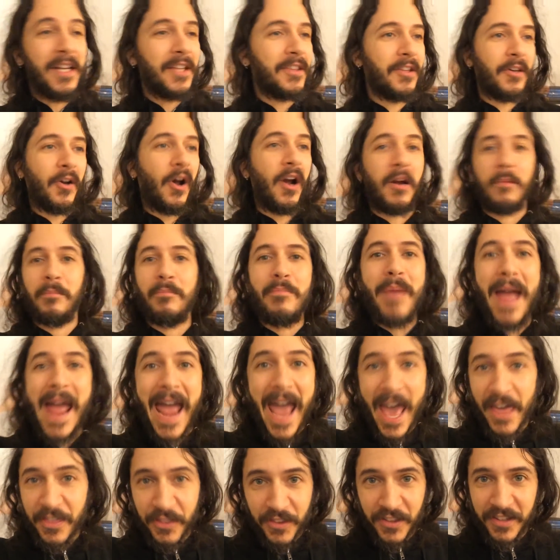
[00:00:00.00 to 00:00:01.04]
There are
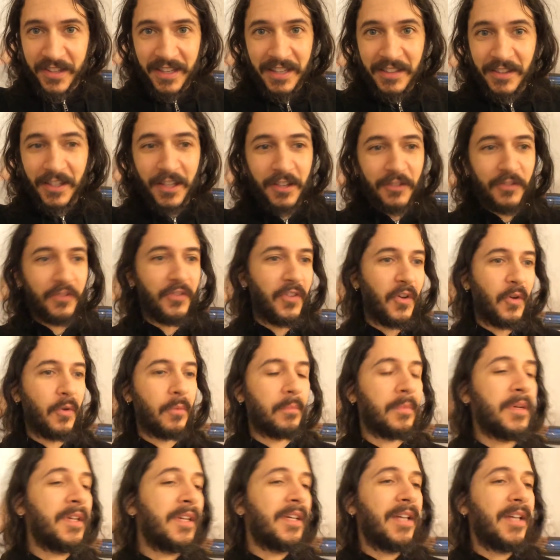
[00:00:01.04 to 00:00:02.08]
baths in this film.